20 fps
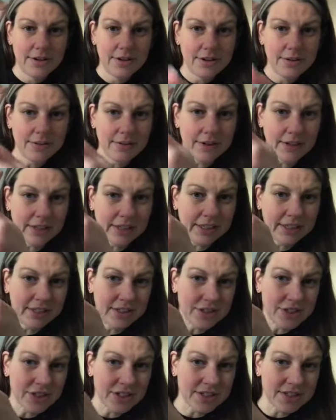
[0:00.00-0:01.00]
really
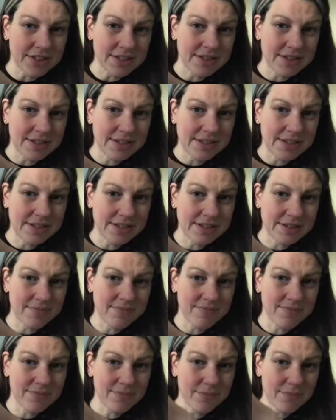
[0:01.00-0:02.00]
just
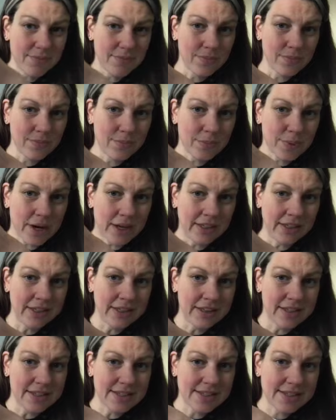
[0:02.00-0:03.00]
probably
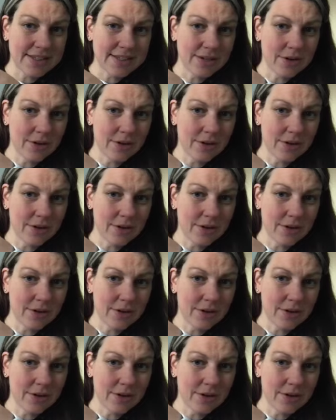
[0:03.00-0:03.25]
this